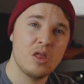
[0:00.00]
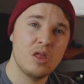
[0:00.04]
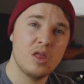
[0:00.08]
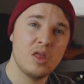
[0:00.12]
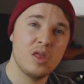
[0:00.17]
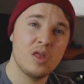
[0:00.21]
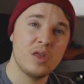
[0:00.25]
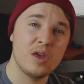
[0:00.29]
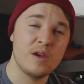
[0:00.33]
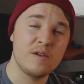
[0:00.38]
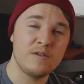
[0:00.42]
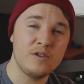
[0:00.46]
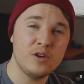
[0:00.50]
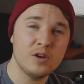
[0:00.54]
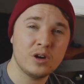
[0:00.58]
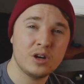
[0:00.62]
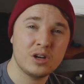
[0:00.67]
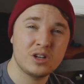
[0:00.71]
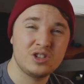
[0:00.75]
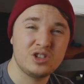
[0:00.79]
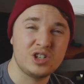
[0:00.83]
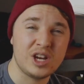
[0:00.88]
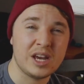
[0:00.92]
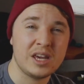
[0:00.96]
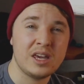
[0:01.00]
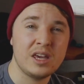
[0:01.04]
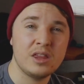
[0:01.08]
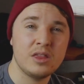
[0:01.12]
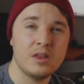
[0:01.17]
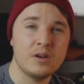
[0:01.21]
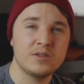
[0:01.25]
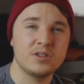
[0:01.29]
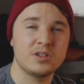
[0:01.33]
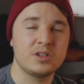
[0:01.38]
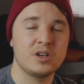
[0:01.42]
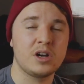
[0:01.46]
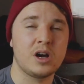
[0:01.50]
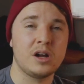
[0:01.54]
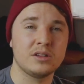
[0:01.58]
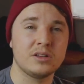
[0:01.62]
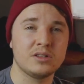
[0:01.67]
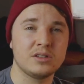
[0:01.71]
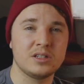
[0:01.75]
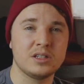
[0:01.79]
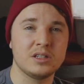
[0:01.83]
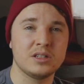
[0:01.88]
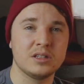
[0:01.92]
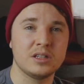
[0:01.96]
if you're checking those
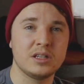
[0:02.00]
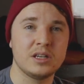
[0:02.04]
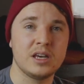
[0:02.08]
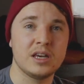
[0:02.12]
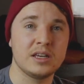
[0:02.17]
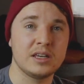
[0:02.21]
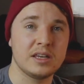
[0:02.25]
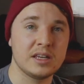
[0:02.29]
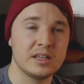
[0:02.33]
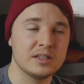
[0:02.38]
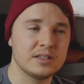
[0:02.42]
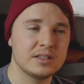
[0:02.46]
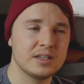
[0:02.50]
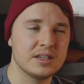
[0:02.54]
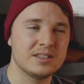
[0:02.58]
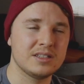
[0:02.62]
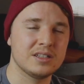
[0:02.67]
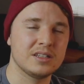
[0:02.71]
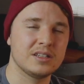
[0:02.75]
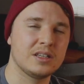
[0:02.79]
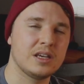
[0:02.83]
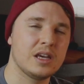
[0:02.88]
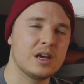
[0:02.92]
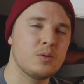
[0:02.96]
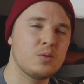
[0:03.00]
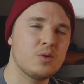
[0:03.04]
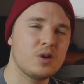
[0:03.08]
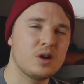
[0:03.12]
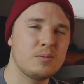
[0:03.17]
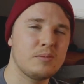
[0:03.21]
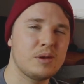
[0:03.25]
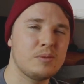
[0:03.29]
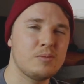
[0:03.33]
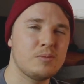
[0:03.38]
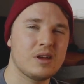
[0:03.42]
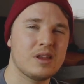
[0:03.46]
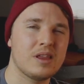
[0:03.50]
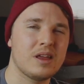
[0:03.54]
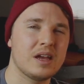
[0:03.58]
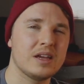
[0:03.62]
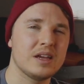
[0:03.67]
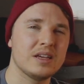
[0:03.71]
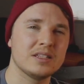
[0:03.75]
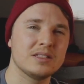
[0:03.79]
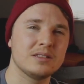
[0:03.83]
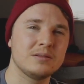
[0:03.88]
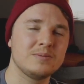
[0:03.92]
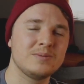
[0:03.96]
constantly and consistently, and what I mean by that
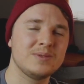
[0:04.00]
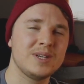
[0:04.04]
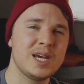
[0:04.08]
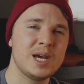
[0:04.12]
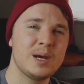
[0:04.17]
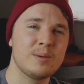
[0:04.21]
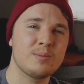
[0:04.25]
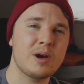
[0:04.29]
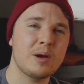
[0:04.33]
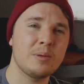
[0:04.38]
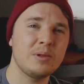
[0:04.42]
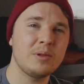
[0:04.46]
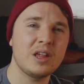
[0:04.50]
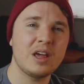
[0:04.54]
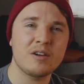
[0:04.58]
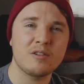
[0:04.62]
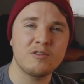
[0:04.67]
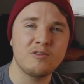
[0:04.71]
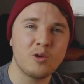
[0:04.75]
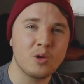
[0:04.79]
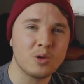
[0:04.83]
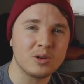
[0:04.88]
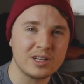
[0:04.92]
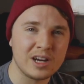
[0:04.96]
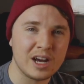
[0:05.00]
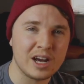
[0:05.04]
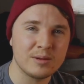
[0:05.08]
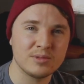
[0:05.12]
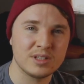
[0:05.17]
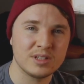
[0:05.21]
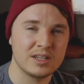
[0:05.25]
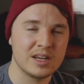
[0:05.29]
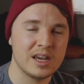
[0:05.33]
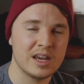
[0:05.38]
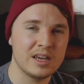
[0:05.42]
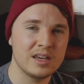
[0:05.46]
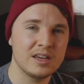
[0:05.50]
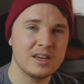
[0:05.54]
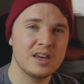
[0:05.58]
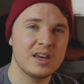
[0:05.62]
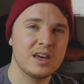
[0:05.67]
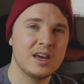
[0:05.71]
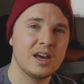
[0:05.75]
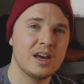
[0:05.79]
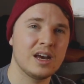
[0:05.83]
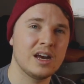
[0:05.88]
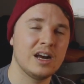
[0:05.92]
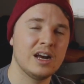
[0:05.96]
is probably like 4 times a day,
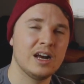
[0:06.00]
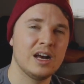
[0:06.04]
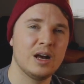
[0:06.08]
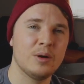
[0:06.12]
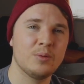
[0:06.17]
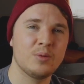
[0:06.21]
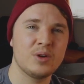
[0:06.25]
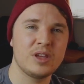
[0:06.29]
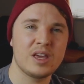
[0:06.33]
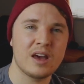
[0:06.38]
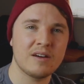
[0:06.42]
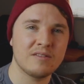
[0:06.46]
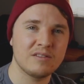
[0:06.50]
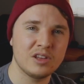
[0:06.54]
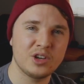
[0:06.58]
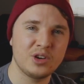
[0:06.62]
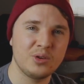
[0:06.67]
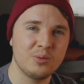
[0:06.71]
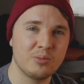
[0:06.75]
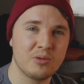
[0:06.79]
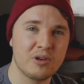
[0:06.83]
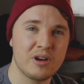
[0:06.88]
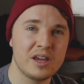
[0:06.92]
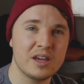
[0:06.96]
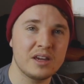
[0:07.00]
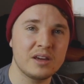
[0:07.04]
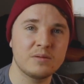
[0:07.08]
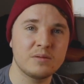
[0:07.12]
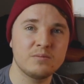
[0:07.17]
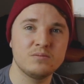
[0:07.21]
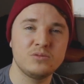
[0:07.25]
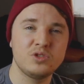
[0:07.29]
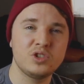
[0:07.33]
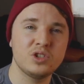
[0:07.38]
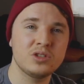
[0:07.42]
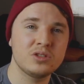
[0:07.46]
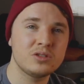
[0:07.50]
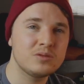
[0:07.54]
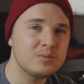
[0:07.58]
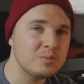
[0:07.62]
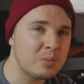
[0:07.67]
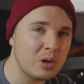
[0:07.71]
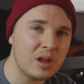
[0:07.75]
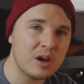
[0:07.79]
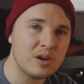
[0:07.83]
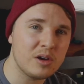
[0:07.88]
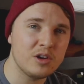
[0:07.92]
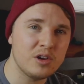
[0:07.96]
when you have a little break, just
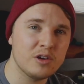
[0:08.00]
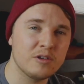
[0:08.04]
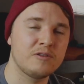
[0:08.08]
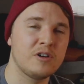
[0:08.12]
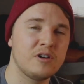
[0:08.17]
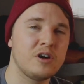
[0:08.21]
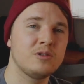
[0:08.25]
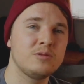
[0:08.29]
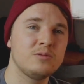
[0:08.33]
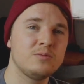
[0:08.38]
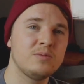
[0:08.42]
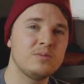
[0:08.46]
pull out your phone,